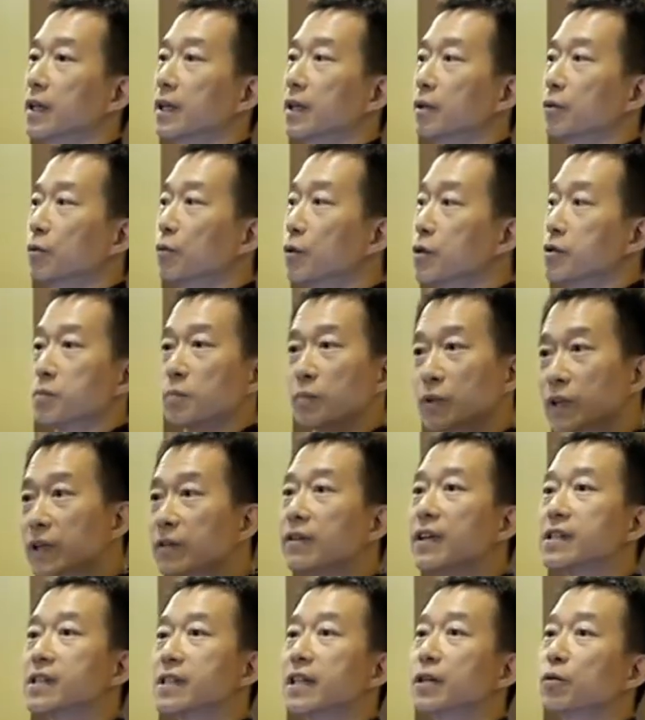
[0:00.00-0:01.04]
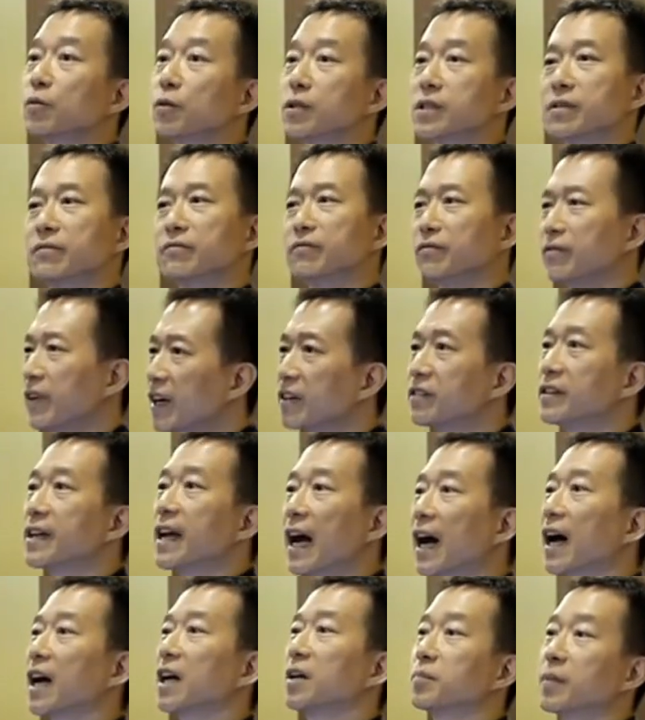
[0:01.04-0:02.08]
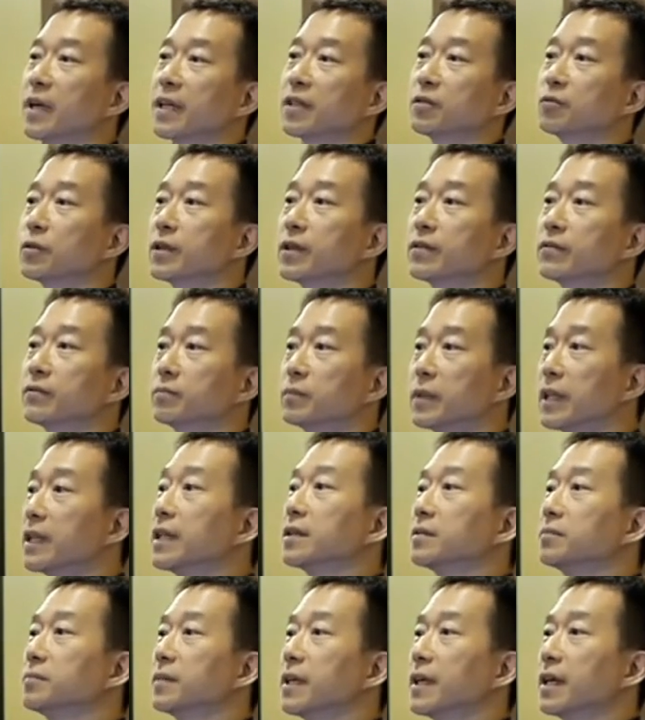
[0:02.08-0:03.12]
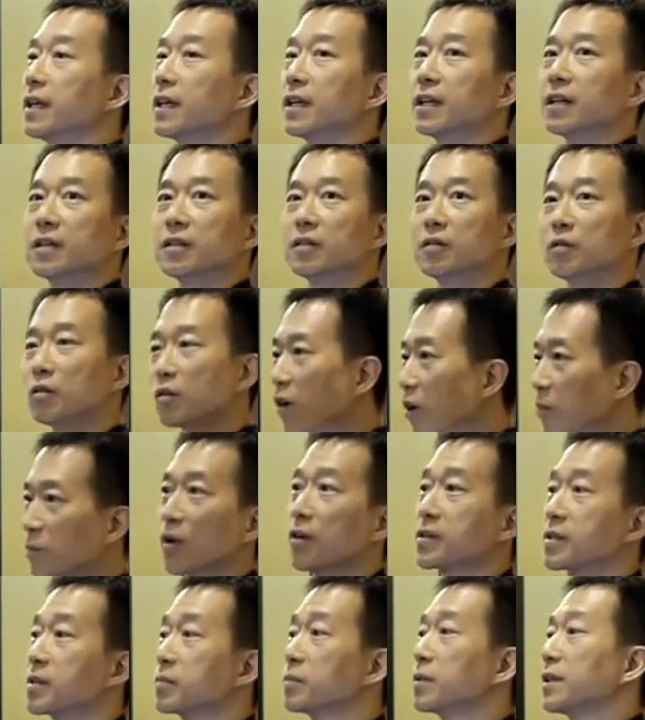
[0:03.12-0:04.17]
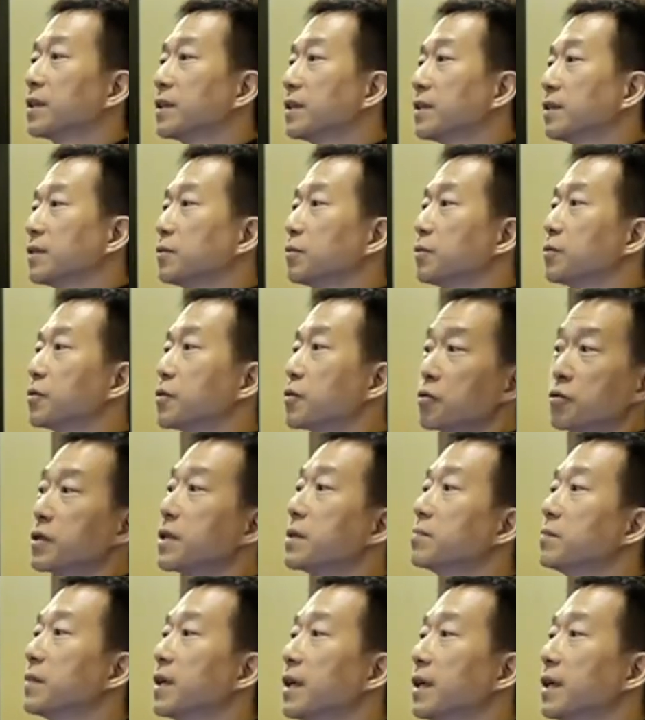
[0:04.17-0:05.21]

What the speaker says: which previously was a very high bandwidth medium, not possible to stream,